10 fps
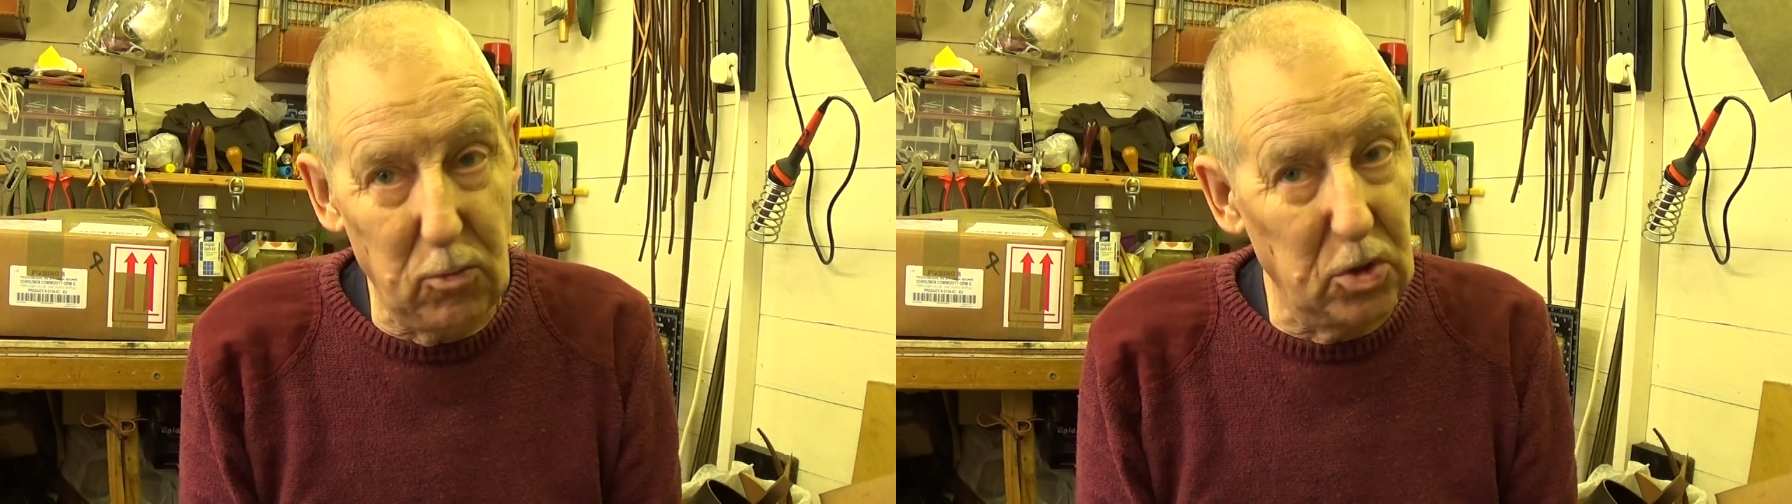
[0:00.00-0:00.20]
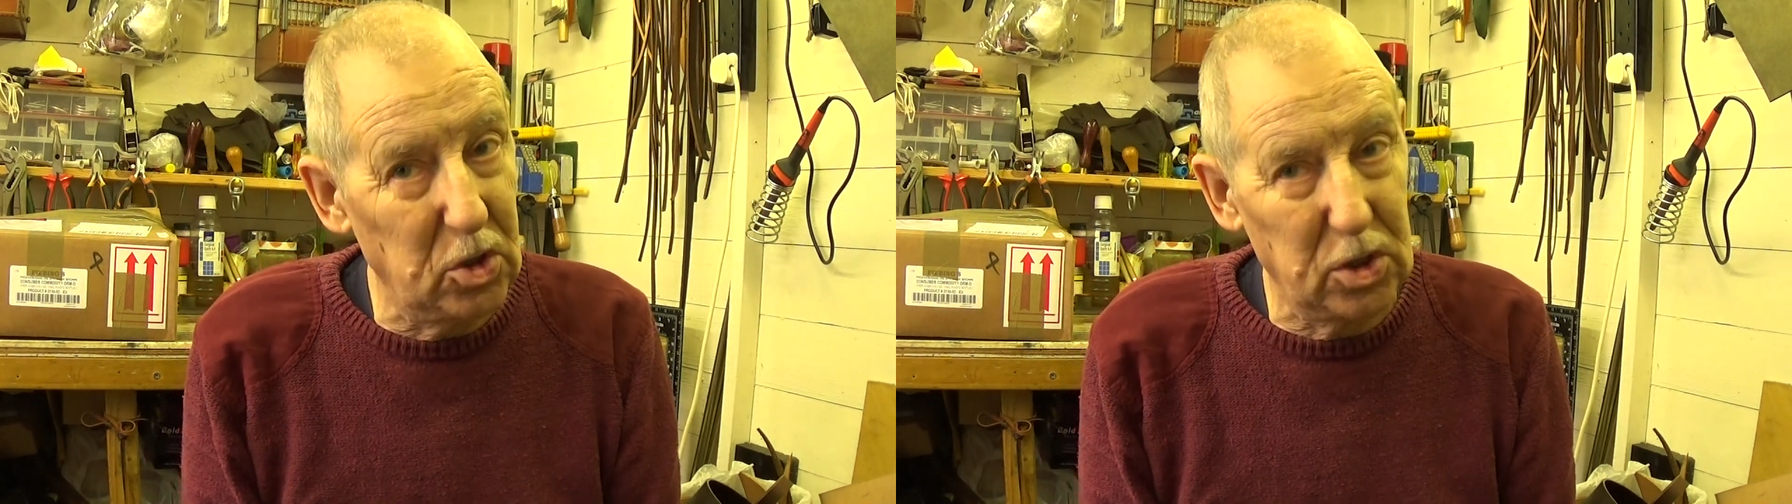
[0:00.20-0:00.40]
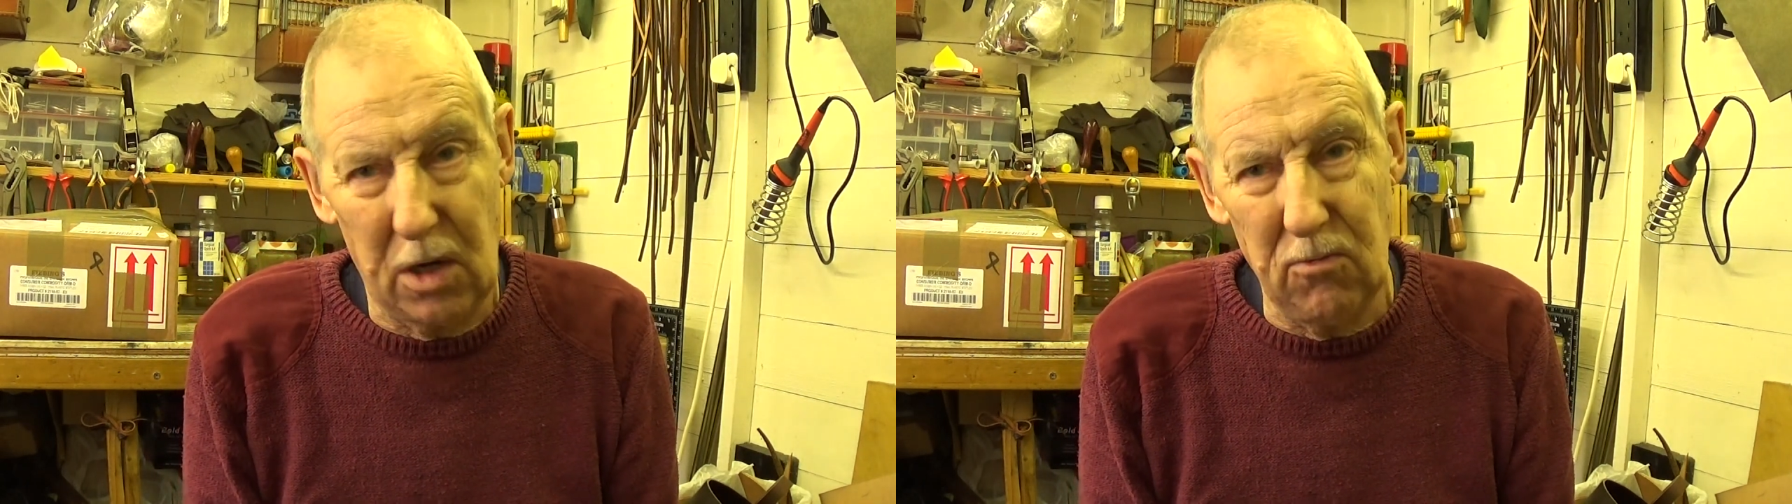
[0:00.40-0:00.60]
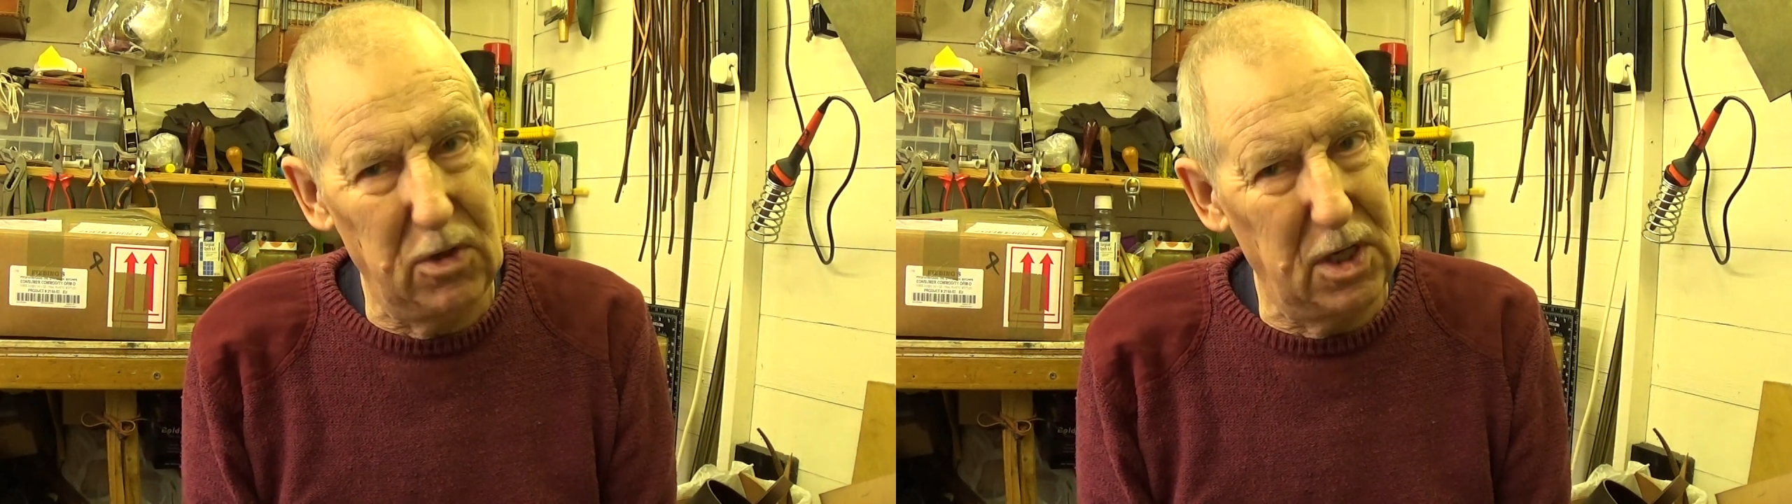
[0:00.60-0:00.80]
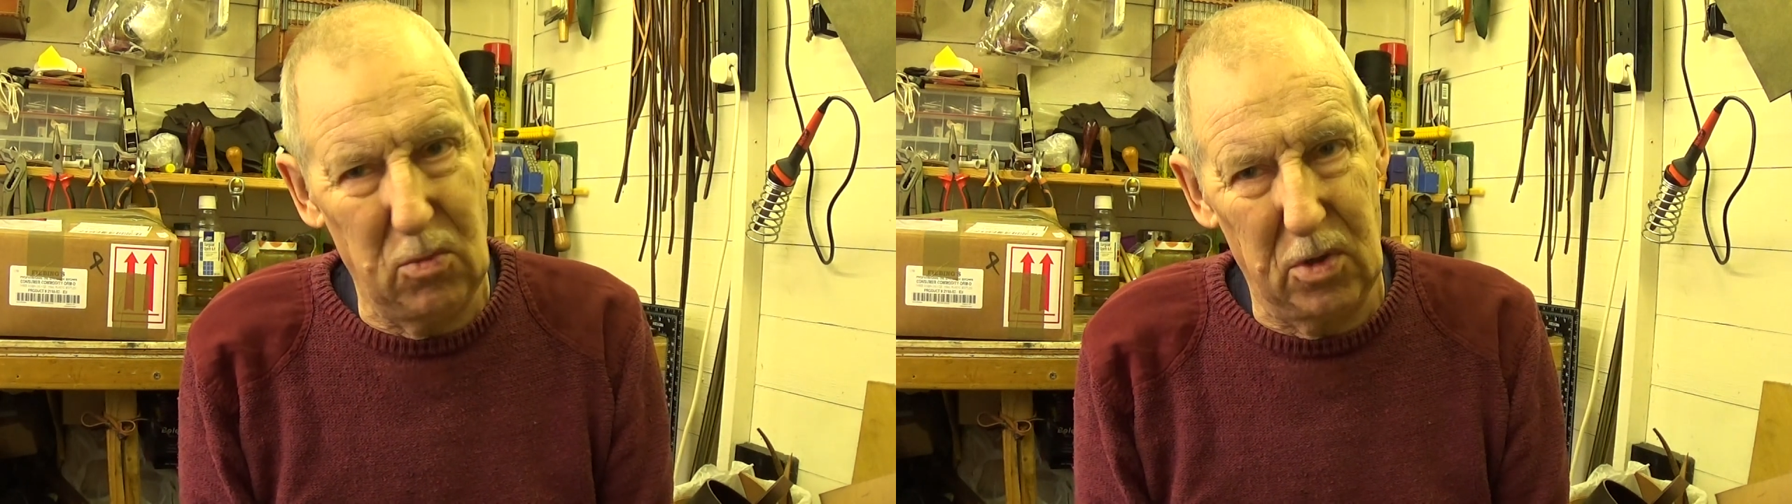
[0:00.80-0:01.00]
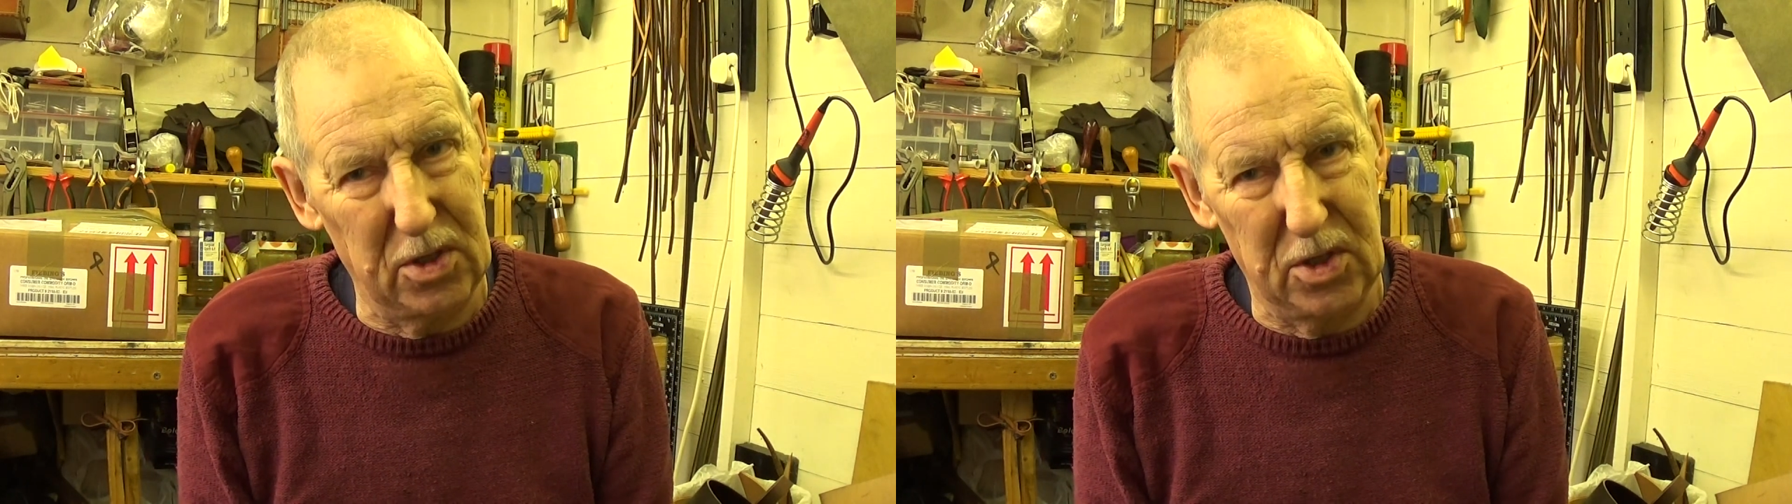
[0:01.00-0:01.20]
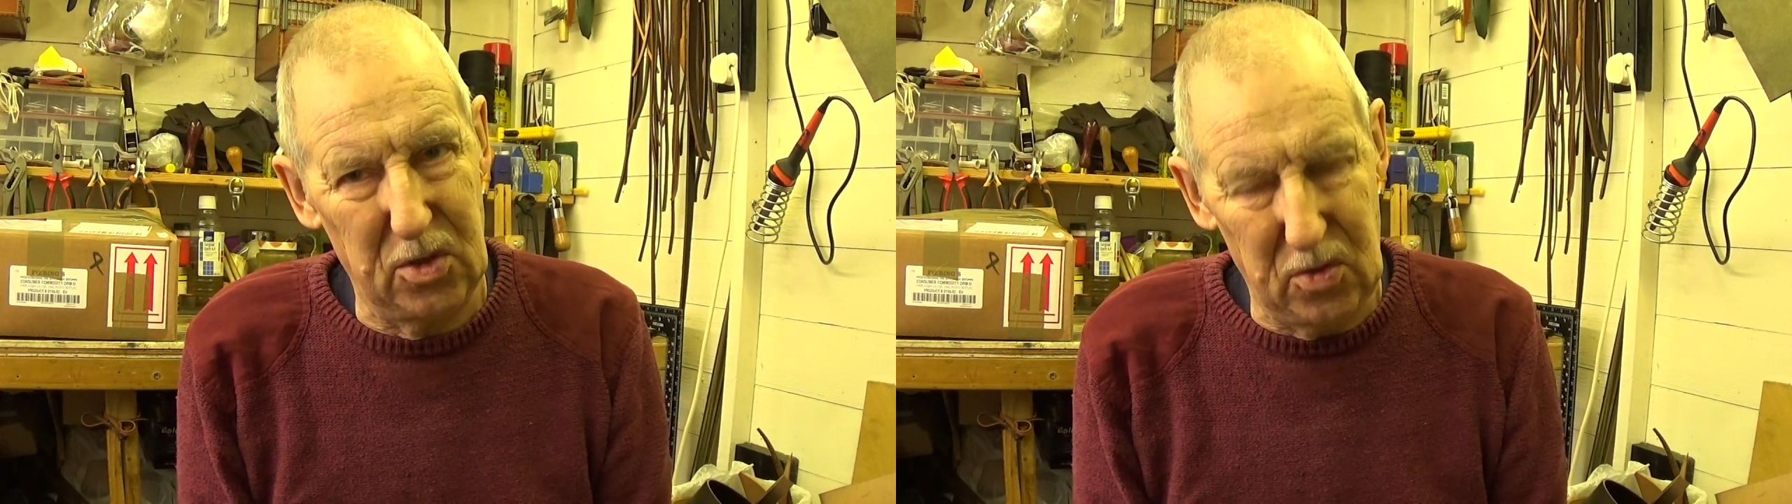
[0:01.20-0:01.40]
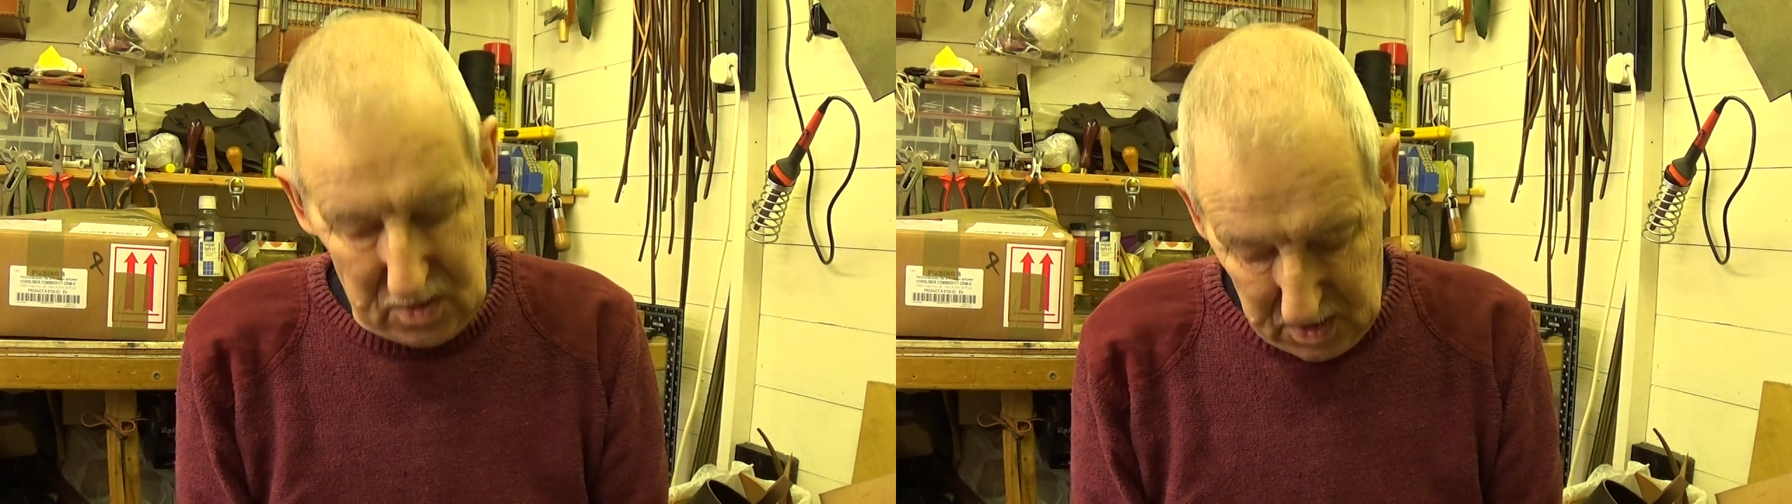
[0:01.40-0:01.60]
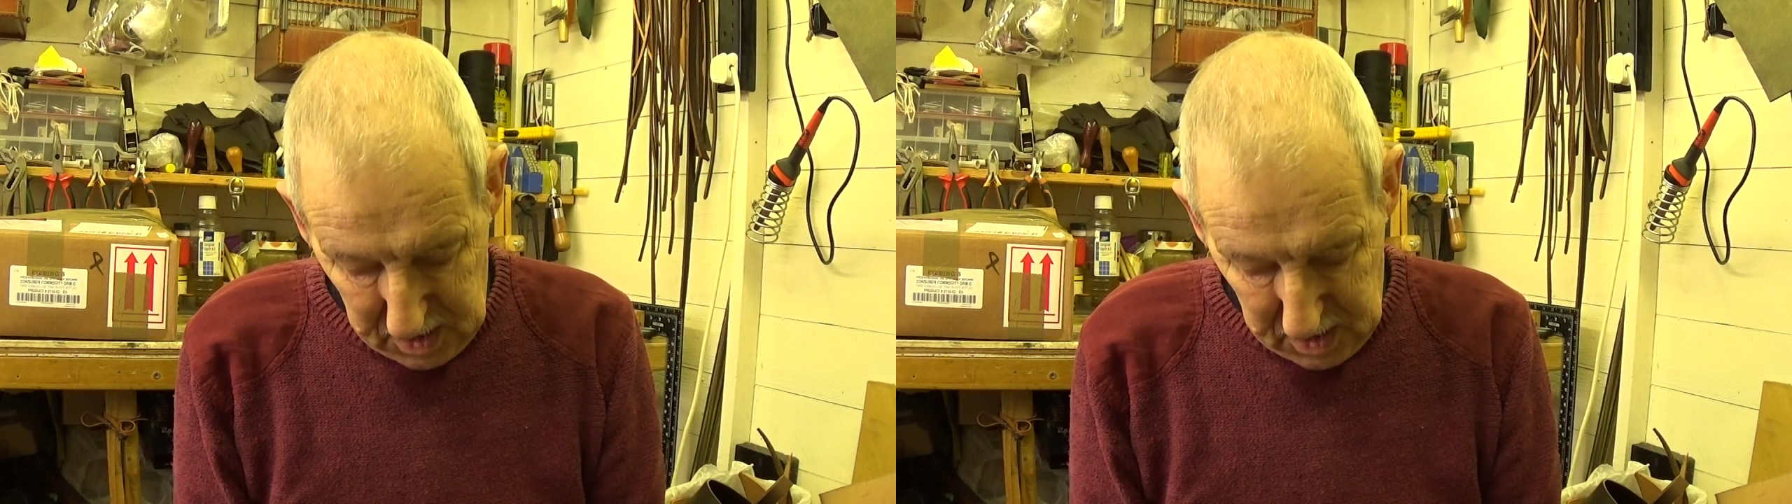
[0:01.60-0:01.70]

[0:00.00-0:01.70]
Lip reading: which I don't really want to do.